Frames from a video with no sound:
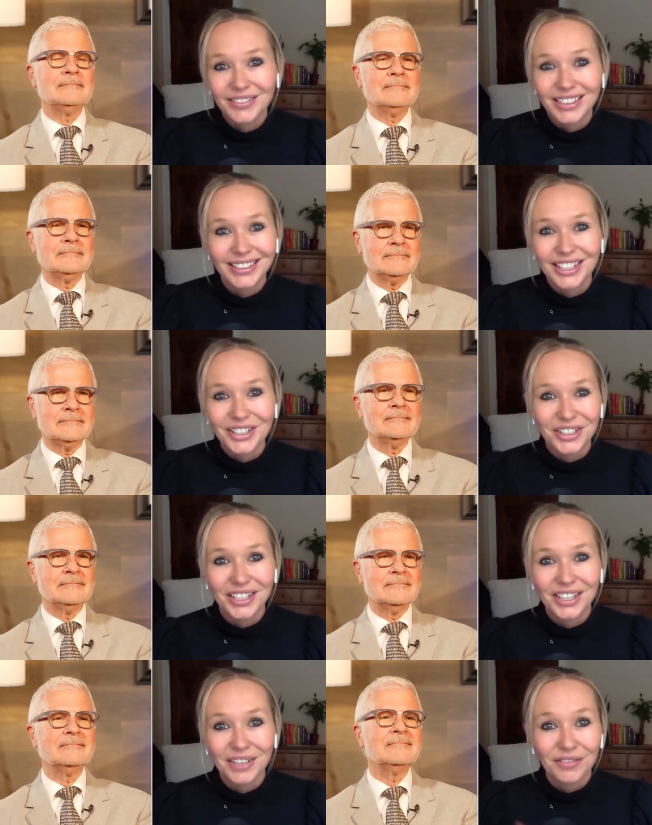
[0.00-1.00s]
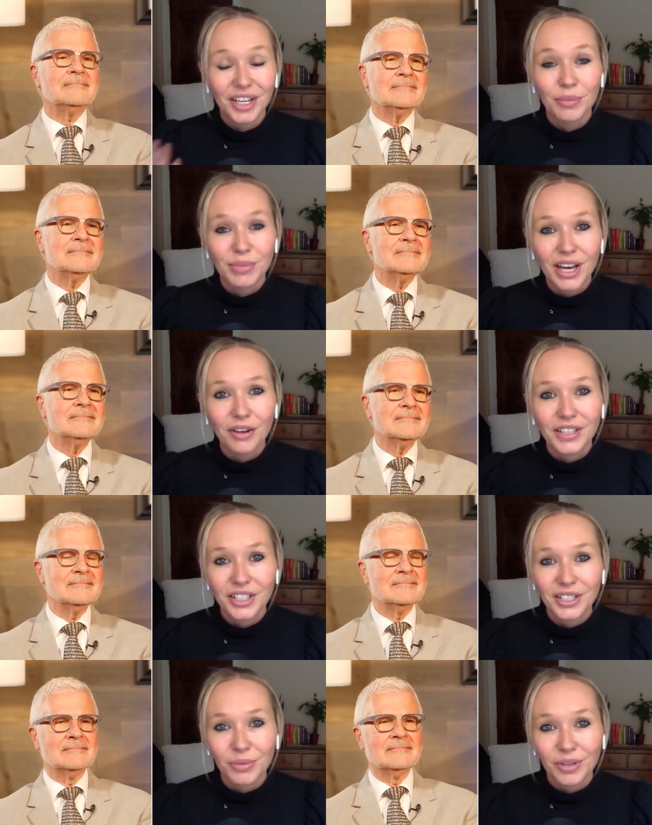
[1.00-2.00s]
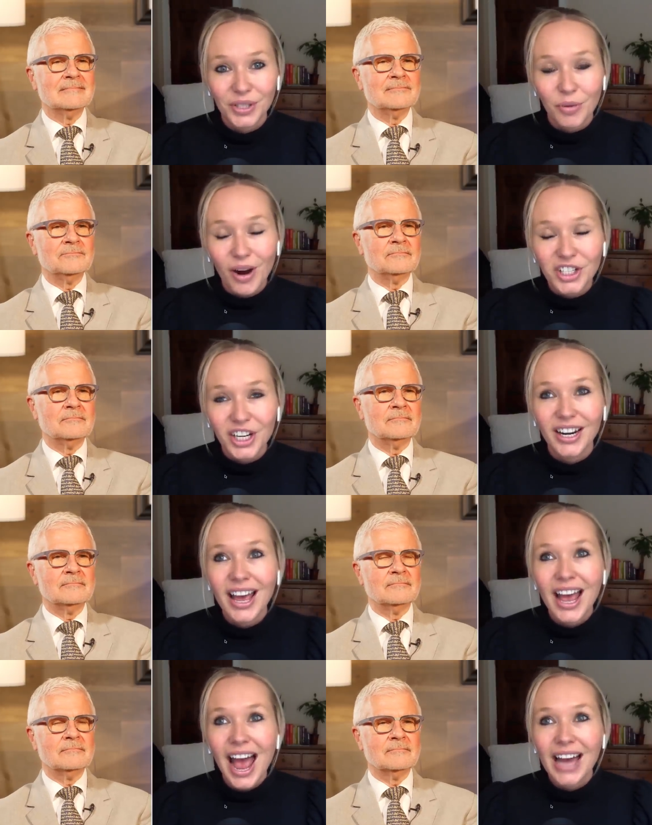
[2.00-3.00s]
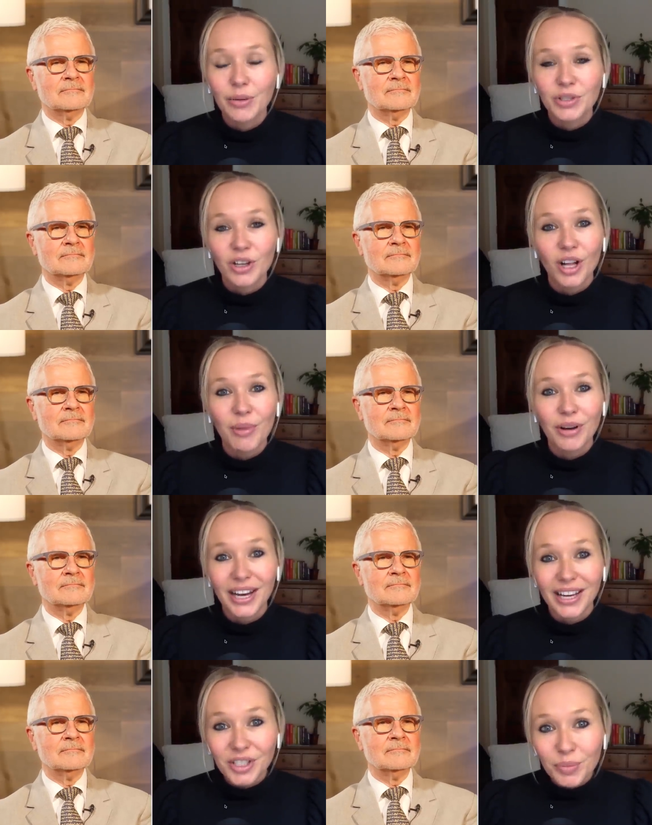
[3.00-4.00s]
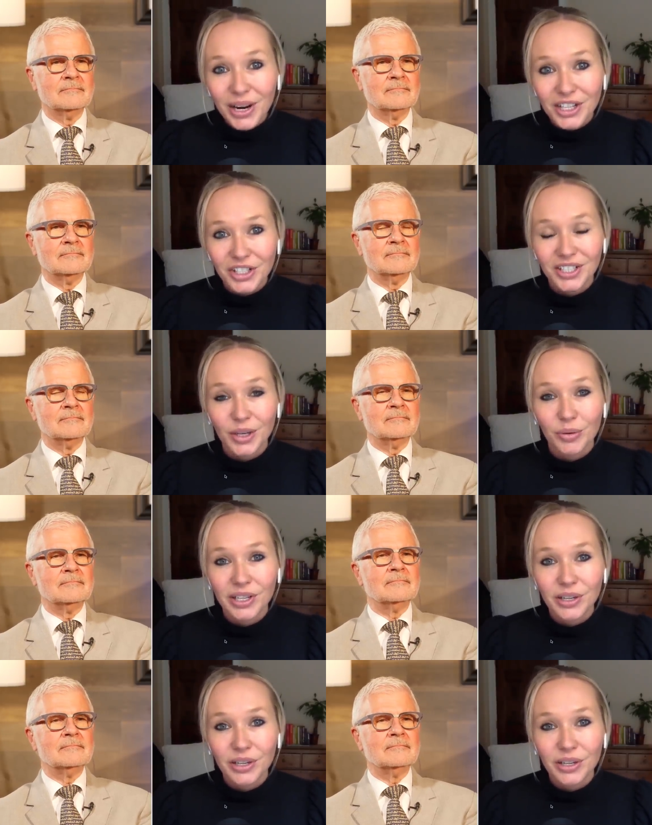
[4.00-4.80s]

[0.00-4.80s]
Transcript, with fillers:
Speaker 1: even interested in it for himself. He just wanted to watch it. And it was all about cancer patients that were